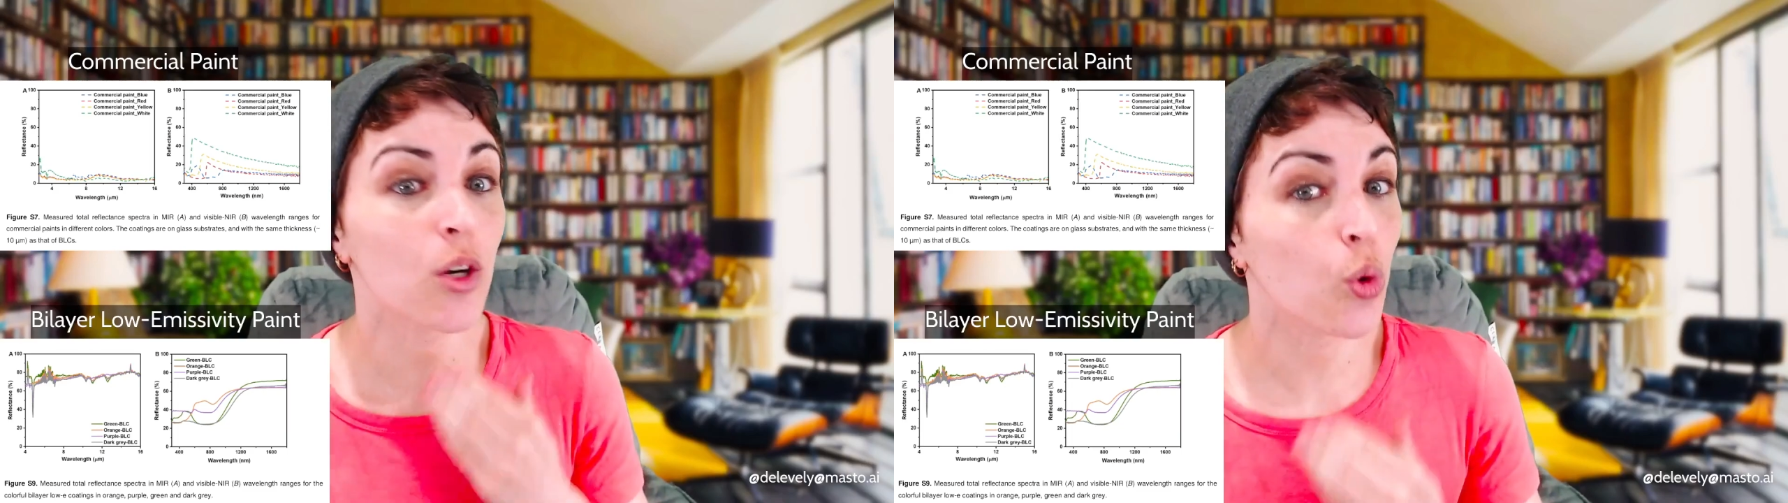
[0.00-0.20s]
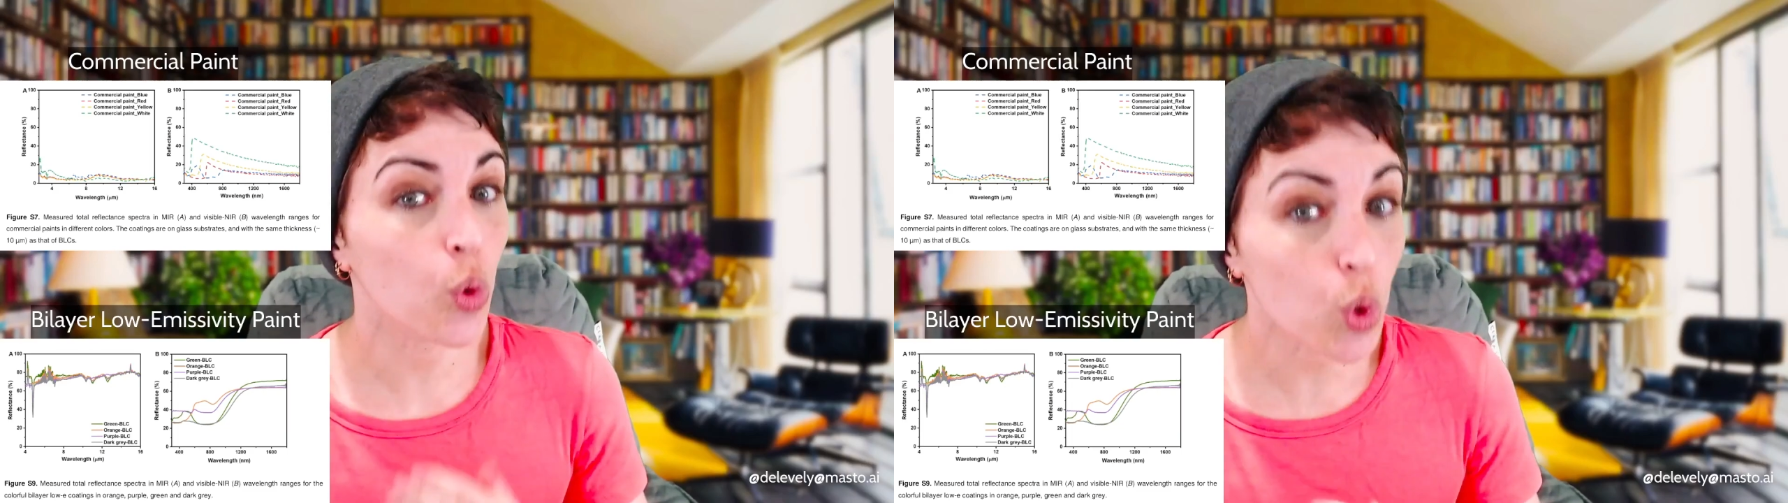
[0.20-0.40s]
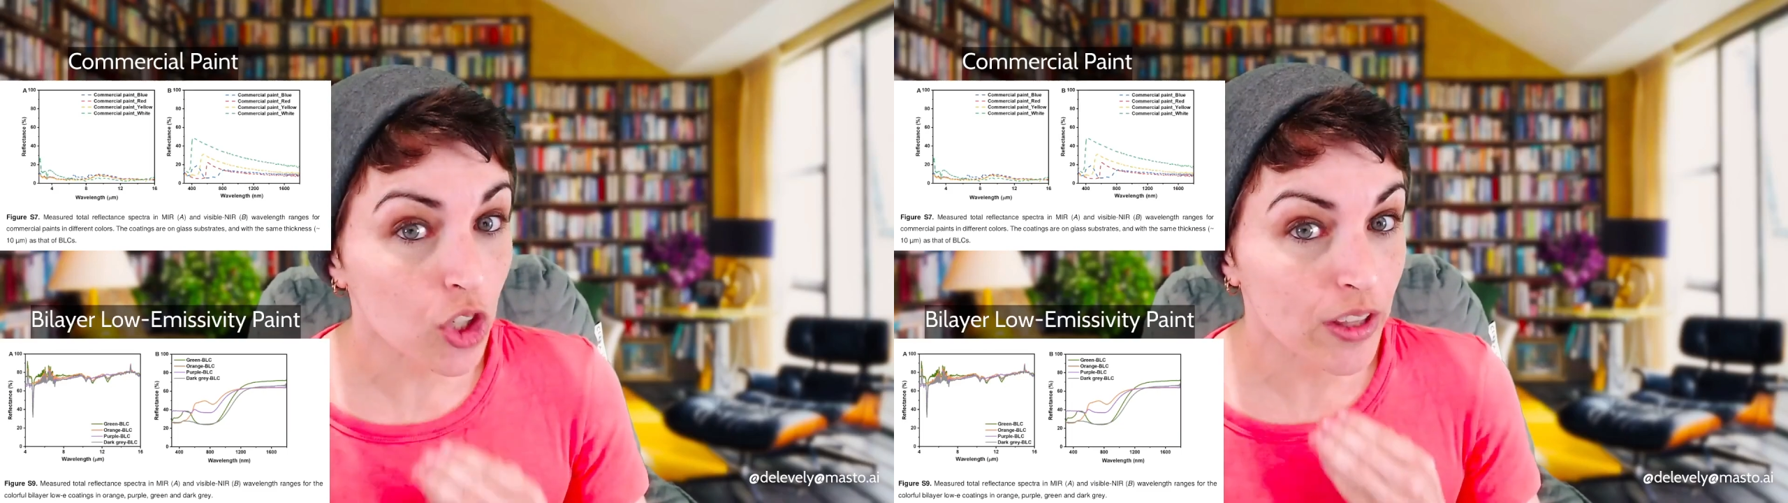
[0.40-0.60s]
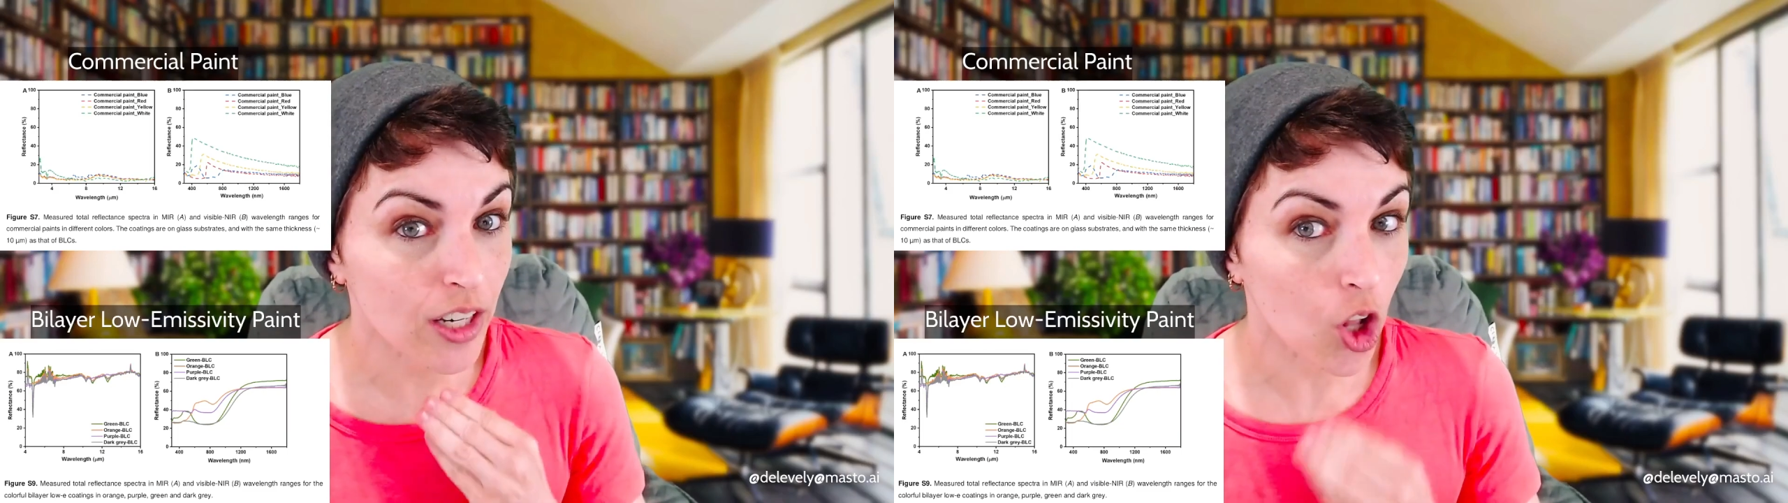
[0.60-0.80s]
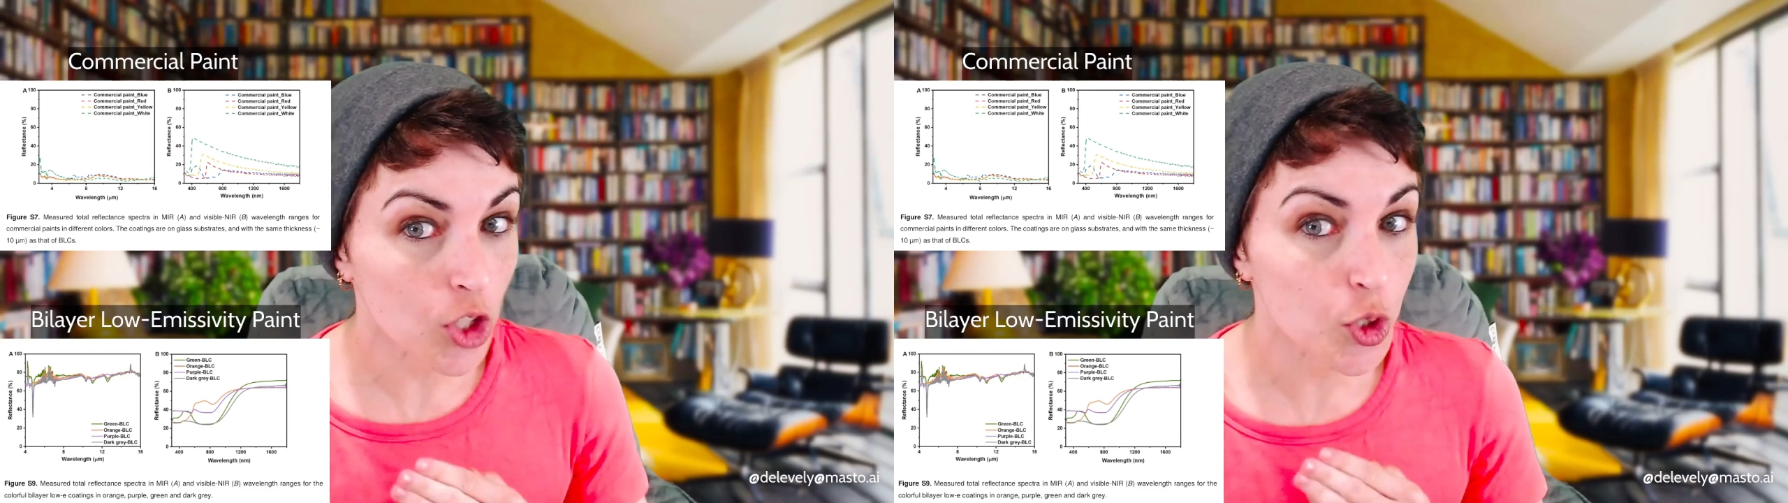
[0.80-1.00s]
cooler
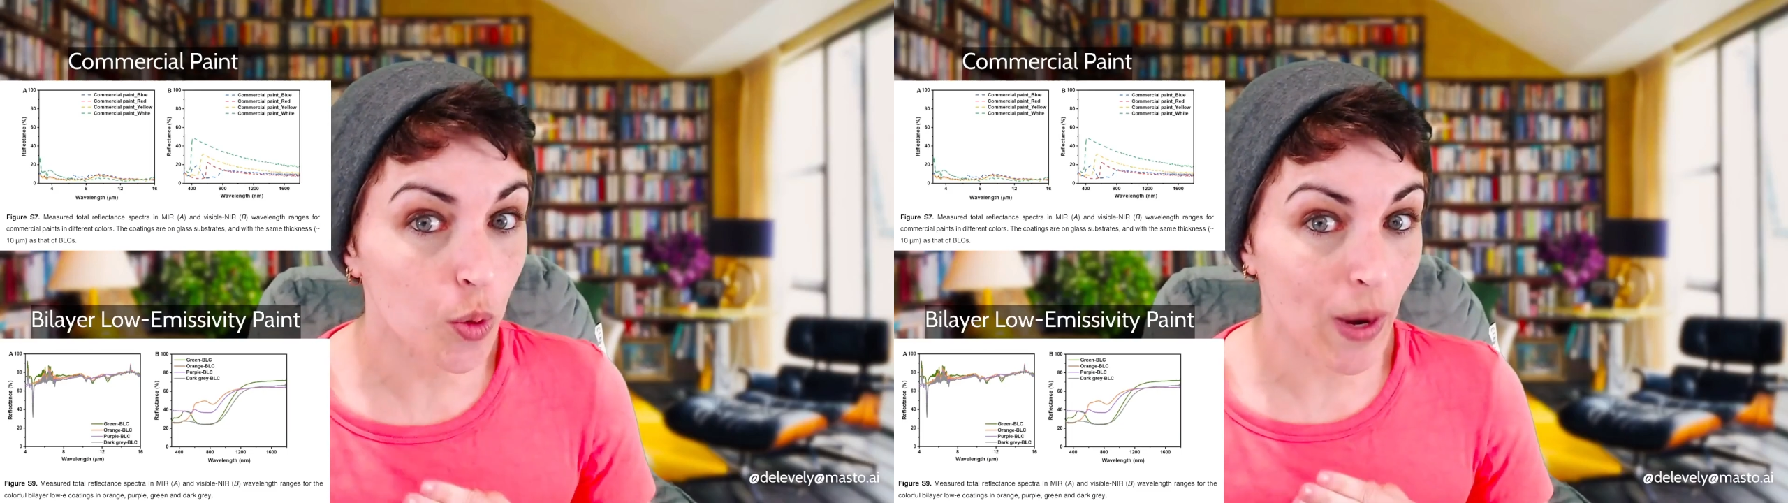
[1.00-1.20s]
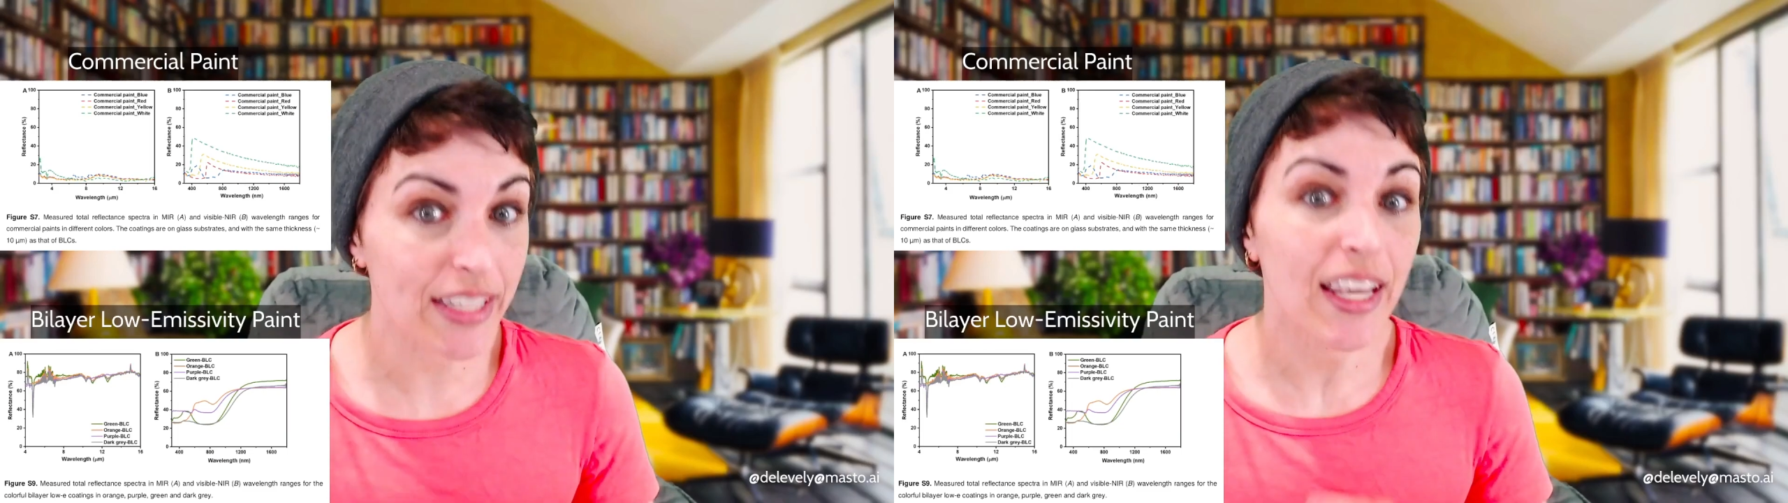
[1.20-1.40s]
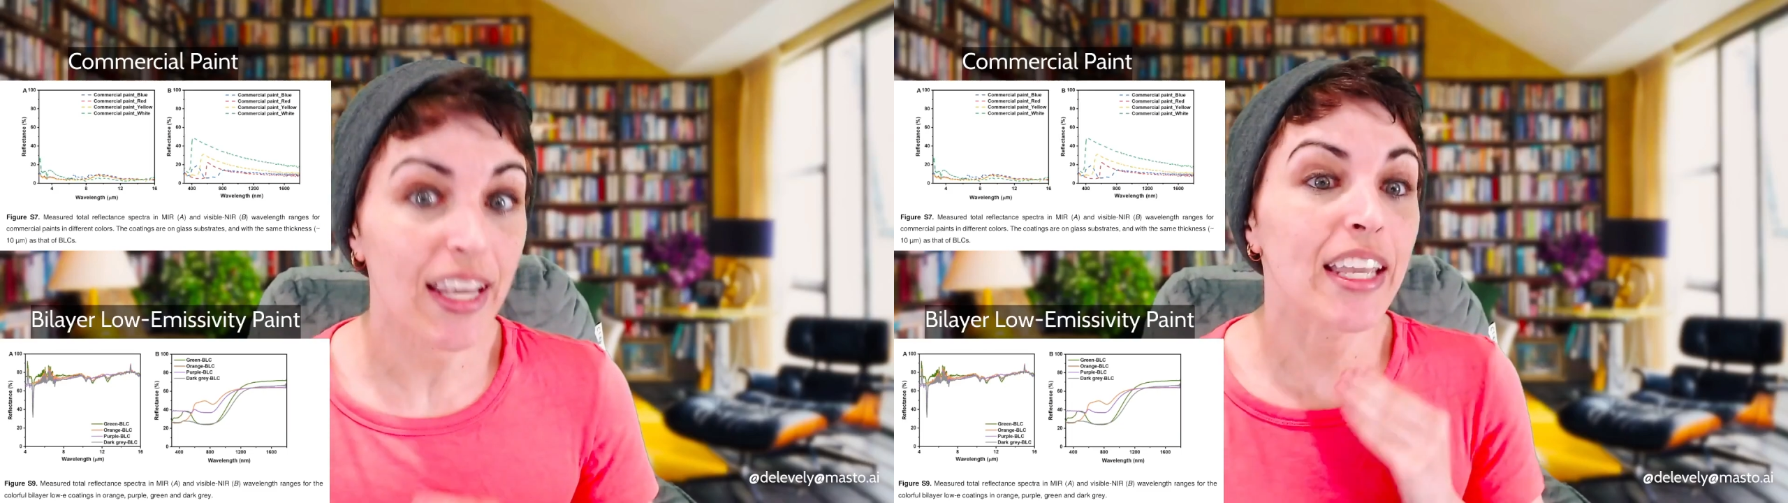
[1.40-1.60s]
than ultra-white,